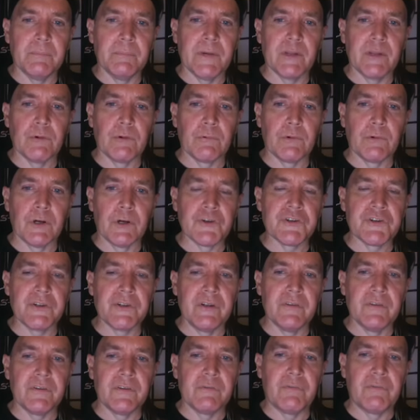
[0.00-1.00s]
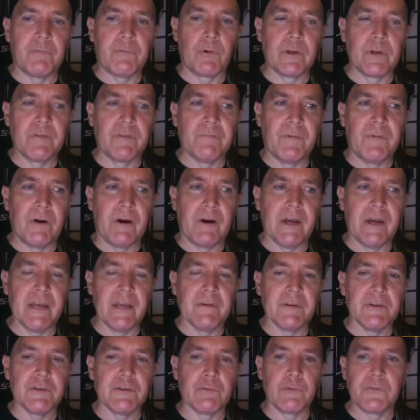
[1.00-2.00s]
by the Russians in
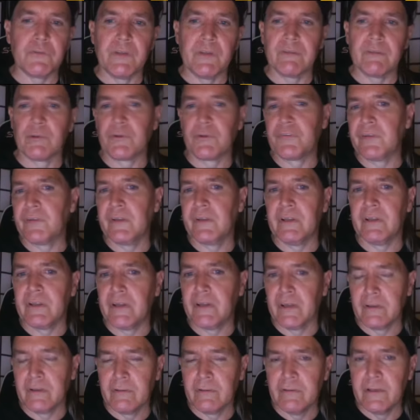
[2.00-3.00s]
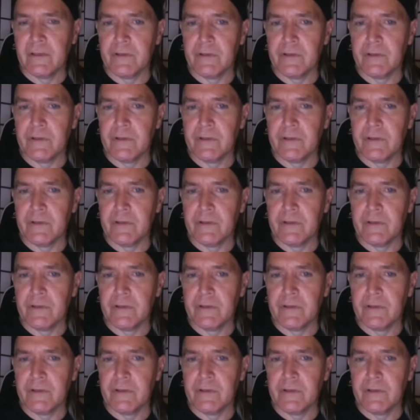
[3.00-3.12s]
45 and just was never seen again.